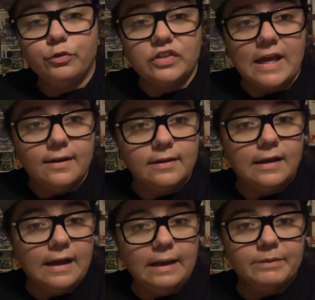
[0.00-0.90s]
set
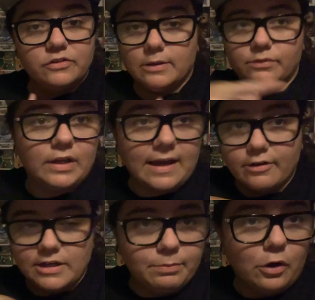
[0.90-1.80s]
in terms of like
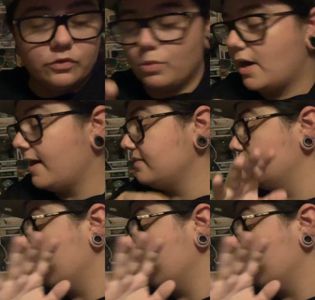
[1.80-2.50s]
everything Pogs wise, so